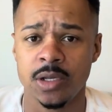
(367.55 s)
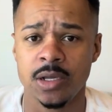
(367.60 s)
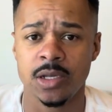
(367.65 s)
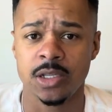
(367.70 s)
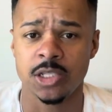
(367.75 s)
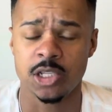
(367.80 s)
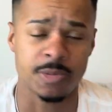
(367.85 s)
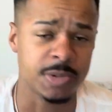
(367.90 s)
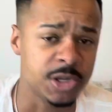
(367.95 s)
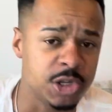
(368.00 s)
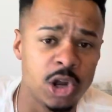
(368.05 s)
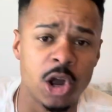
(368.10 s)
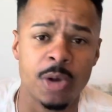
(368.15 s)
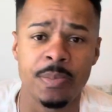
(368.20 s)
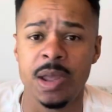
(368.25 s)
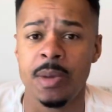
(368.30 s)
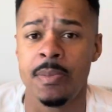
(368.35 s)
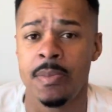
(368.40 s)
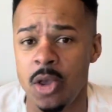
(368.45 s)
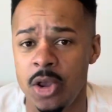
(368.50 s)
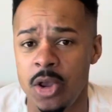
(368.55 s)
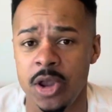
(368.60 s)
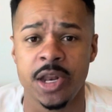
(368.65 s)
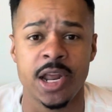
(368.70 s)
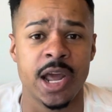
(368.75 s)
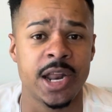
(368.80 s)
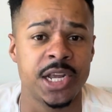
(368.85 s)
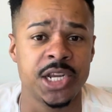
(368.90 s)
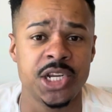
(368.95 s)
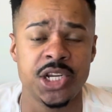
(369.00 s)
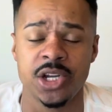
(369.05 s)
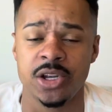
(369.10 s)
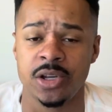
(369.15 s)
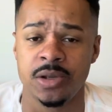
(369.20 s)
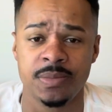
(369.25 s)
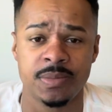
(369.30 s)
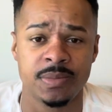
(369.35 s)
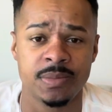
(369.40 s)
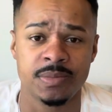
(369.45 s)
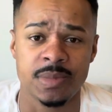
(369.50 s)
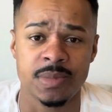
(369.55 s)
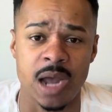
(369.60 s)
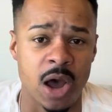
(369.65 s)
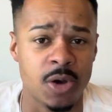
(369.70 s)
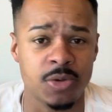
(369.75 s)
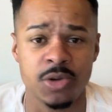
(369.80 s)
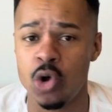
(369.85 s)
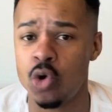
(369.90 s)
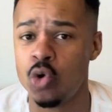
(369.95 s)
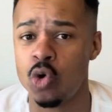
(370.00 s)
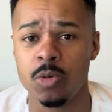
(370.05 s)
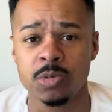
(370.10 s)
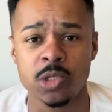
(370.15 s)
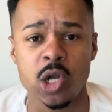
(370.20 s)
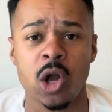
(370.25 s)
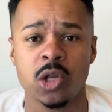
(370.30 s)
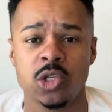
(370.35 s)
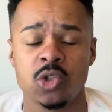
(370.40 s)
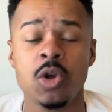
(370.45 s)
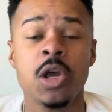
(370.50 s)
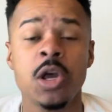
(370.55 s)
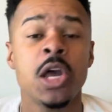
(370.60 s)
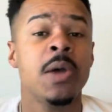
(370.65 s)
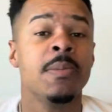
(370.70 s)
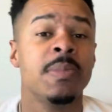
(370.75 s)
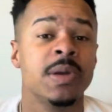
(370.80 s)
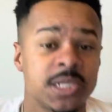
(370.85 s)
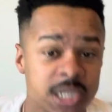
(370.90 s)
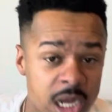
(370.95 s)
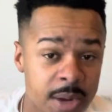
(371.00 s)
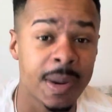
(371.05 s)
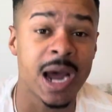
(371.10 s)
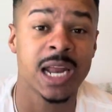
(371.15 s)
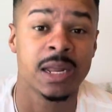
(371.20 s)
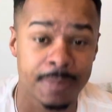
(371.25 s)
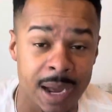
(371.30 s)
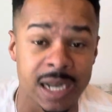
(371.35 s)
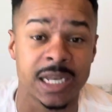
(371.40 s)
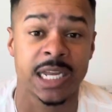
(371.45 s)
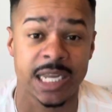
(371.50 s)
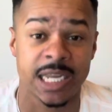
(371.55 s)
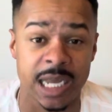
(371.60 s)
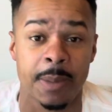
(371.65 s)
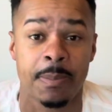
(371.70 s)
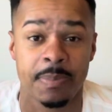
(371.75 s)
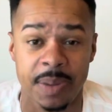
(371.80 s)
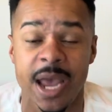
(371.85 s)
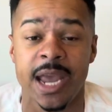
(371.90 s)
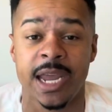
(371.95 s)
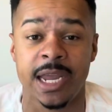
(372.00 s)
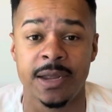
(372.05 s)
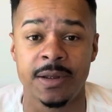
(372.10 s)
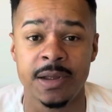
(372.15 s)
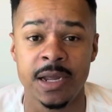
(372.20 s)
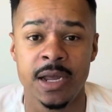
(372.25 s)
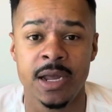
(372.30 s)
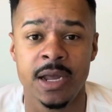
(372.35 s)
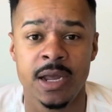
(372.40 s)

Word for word: Some of you going to be a millionaire this year. I don't know who I'm talking to, but somebody about to get paid.